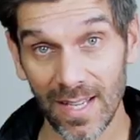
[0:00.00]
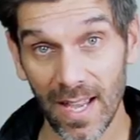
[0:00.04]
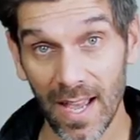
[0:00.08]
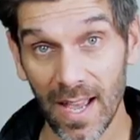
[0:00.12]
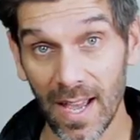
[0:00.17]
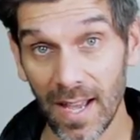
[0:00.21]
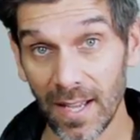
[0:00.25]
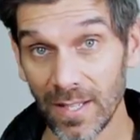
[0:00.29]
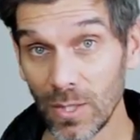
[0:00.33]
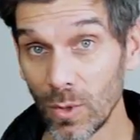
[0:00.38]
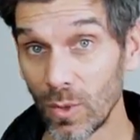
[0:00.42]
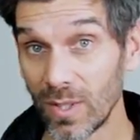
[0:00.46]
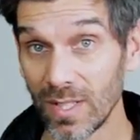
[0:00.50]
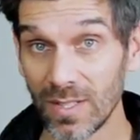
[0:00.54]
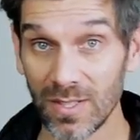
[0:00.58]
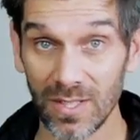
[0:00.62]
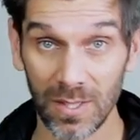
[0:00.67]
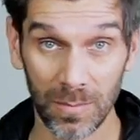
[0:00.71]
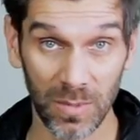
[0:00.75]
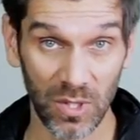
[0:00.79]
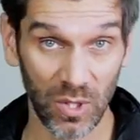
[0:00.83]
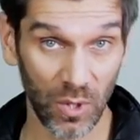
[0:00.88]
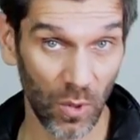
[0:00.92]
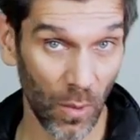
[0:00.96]
you can
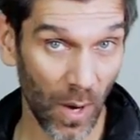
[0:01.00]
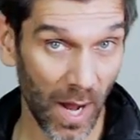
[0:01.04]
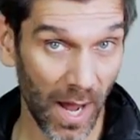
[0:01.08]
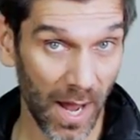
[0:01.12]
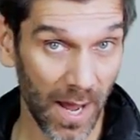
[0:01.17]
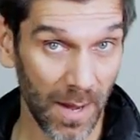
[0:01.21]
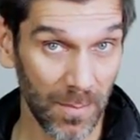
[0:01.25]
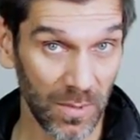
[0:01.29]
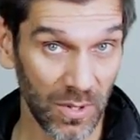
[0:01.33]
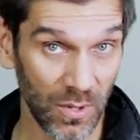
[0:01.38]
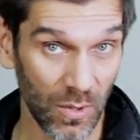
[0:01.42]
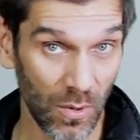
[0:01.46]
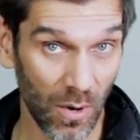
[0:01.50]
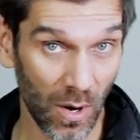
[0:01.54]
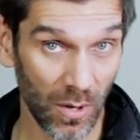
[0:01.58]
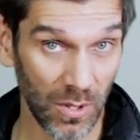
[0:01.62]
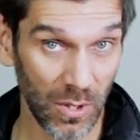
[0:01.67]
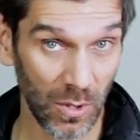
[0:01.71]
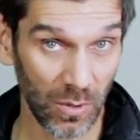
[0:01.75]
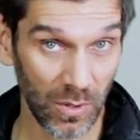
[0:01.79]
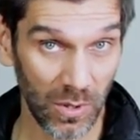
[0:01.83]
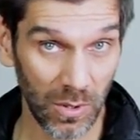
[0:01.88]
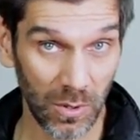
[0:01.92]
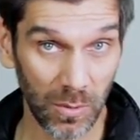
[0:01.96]
subscribe to our
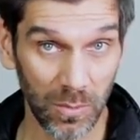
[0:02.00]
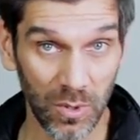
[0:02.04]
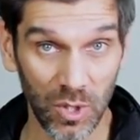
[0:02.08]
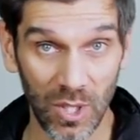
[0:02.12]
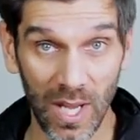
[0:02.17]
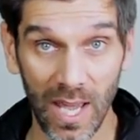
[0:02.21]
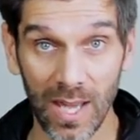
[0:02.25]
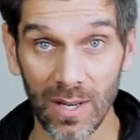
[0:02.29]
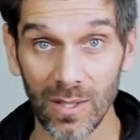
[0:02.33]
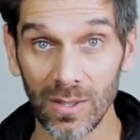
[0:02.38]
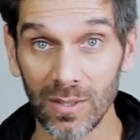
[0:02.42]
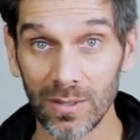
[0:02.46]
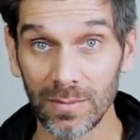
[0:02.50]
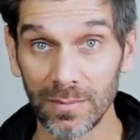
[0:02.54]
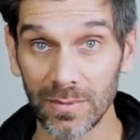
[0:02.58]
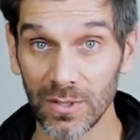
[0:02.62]
YouTube channel.